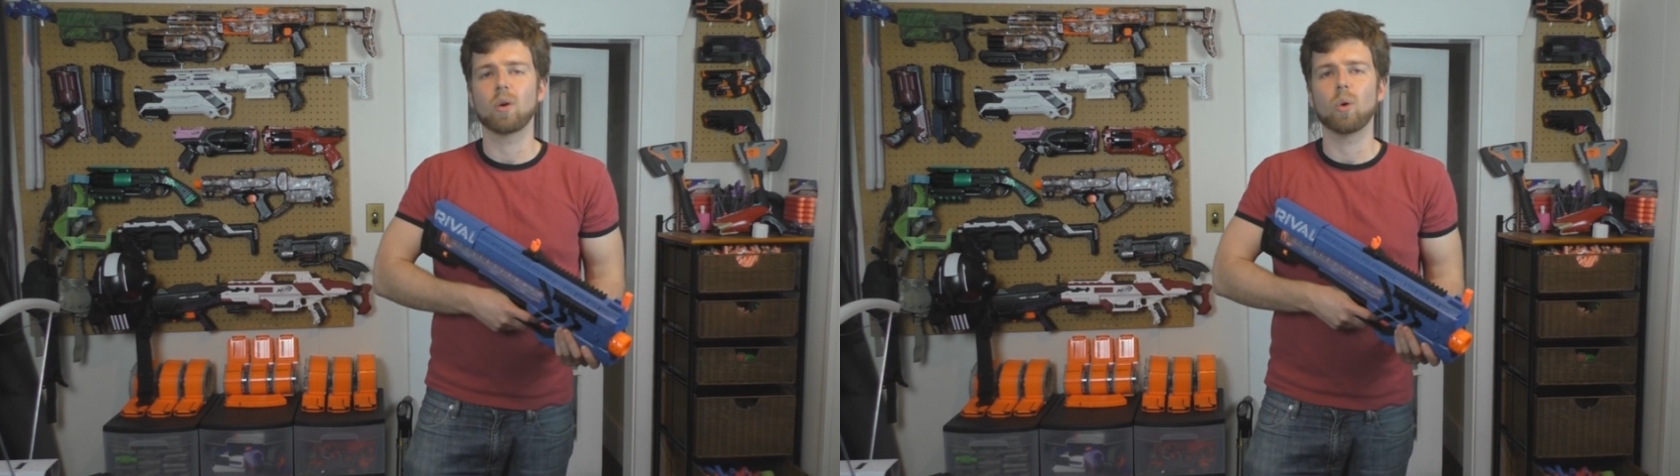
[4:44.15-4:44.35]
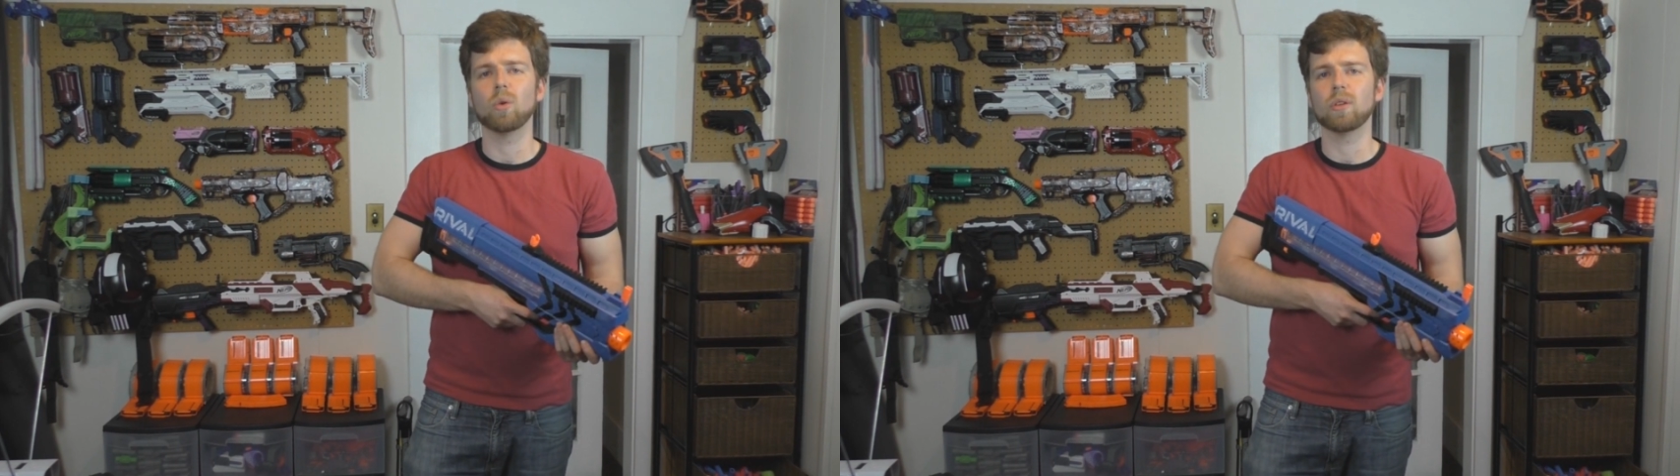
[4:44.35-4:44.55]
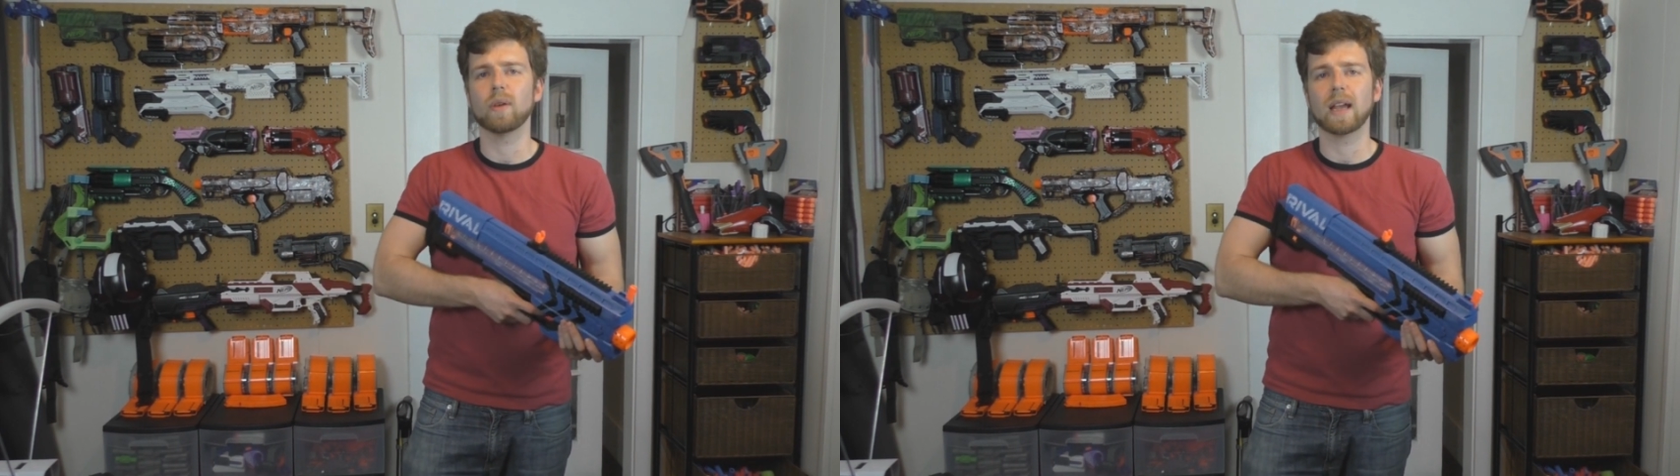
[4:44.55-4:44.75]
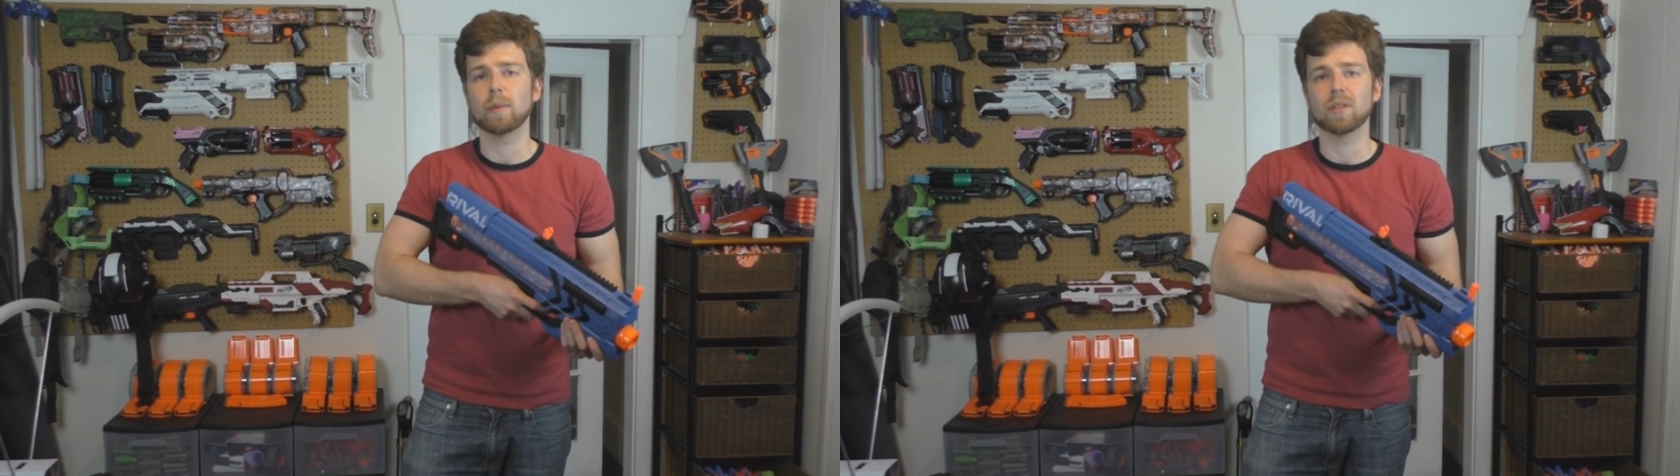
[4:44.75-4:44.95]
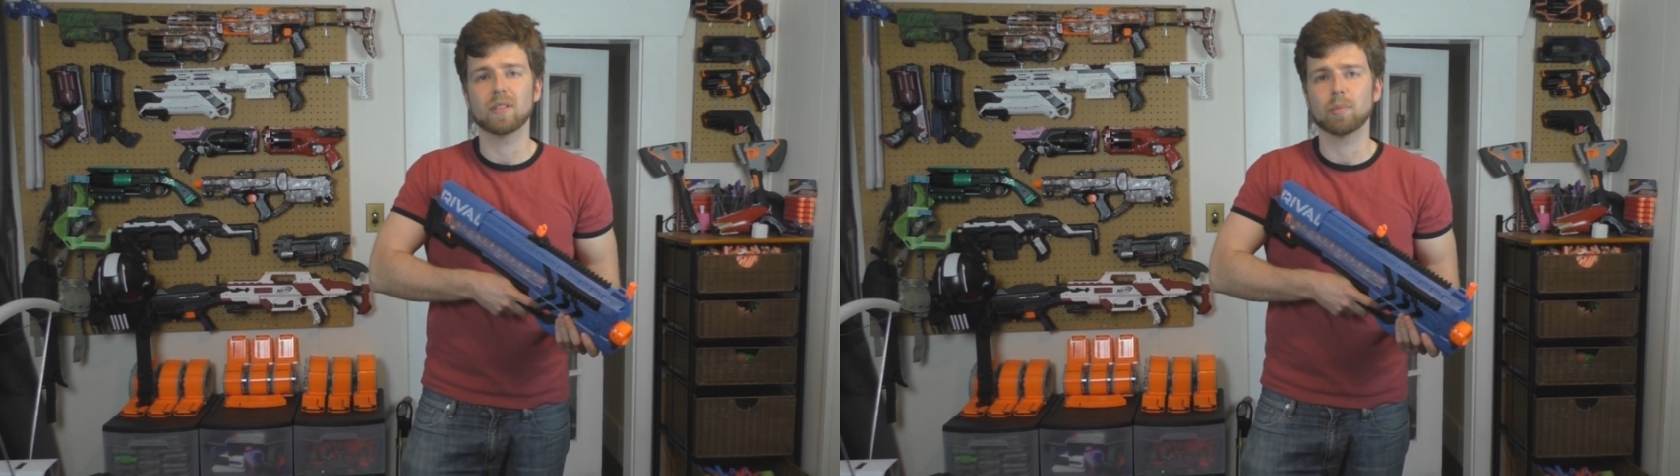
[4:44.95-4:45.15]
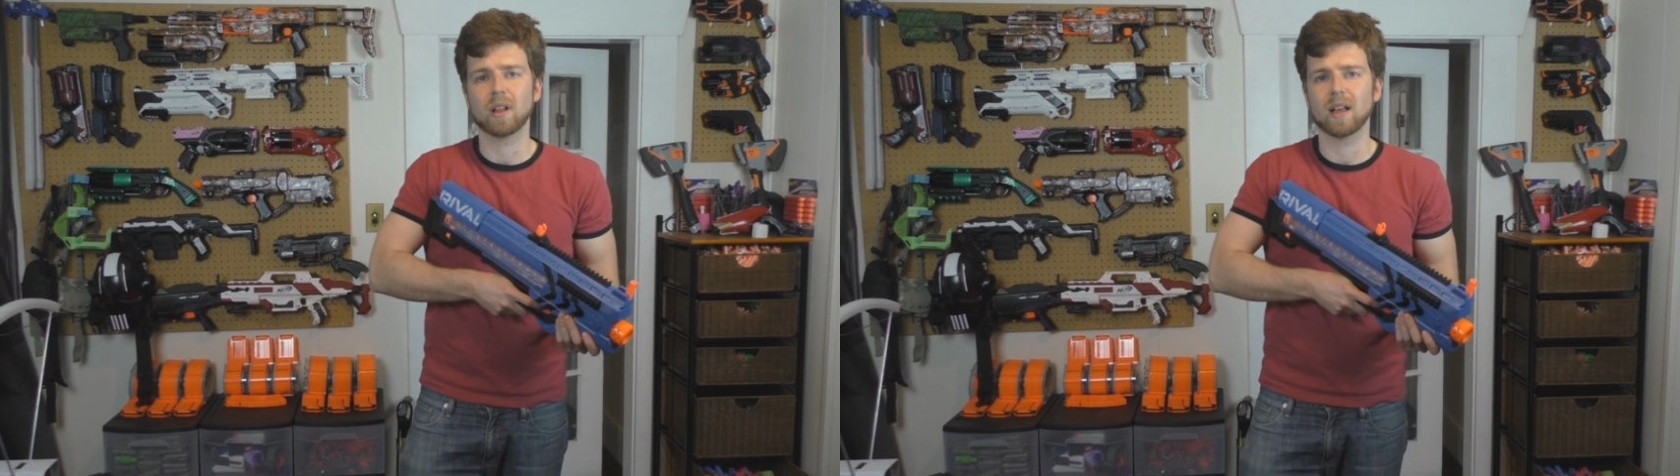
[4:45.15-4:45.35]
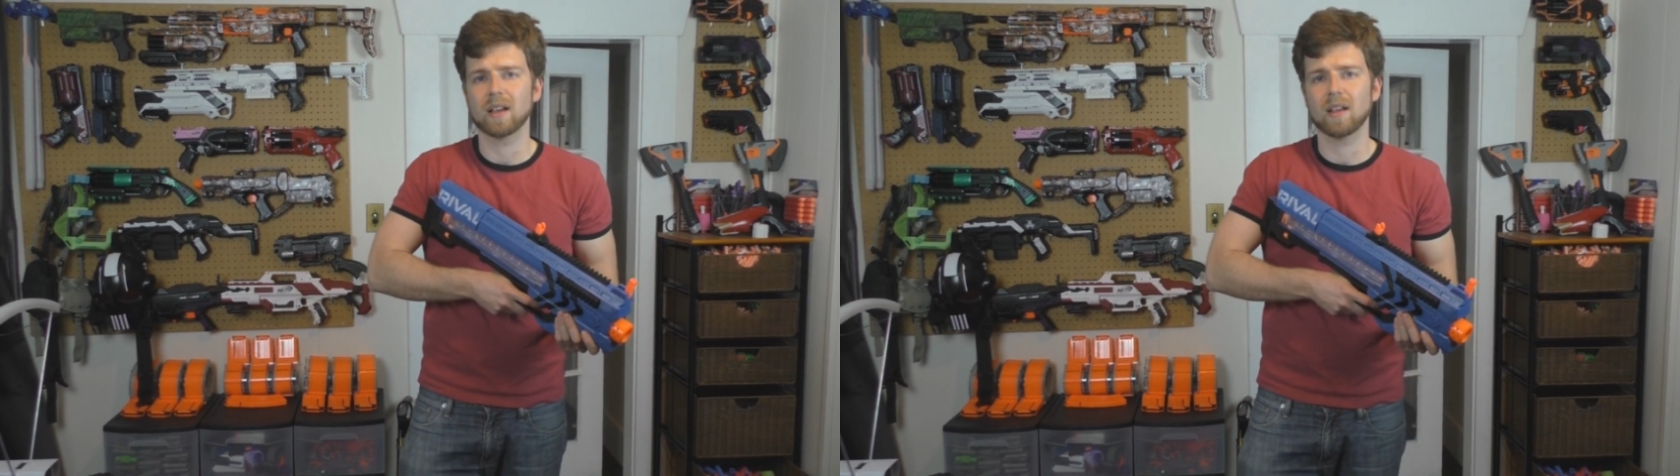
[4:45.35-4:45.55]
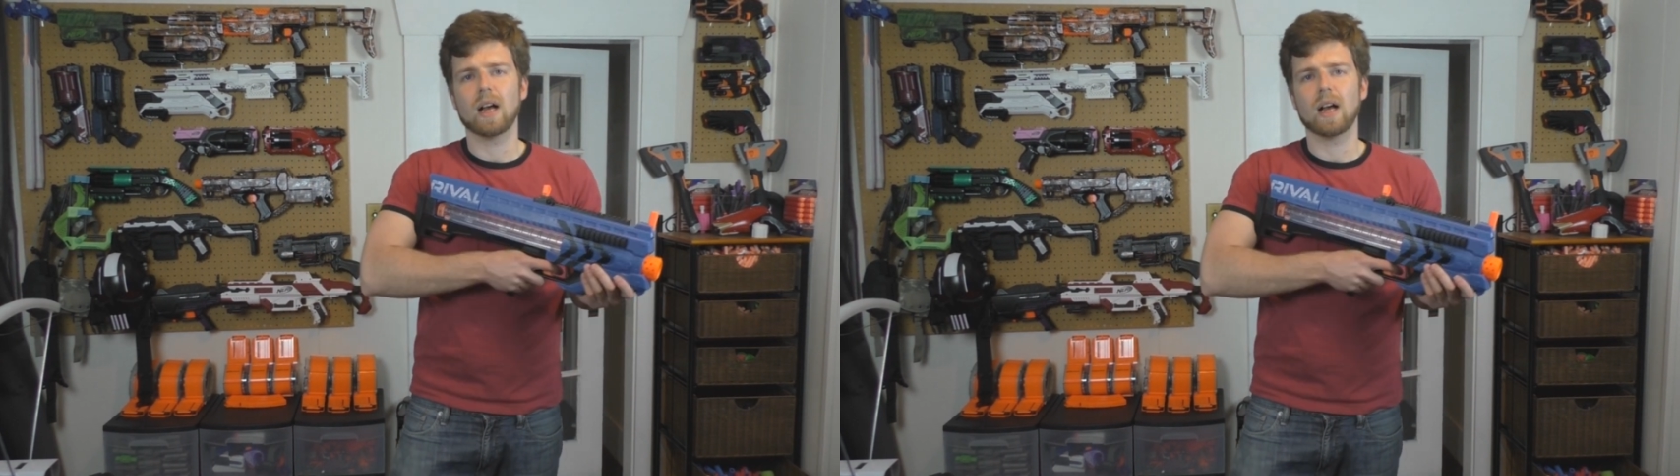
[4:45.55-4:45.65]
whole new ammo supply,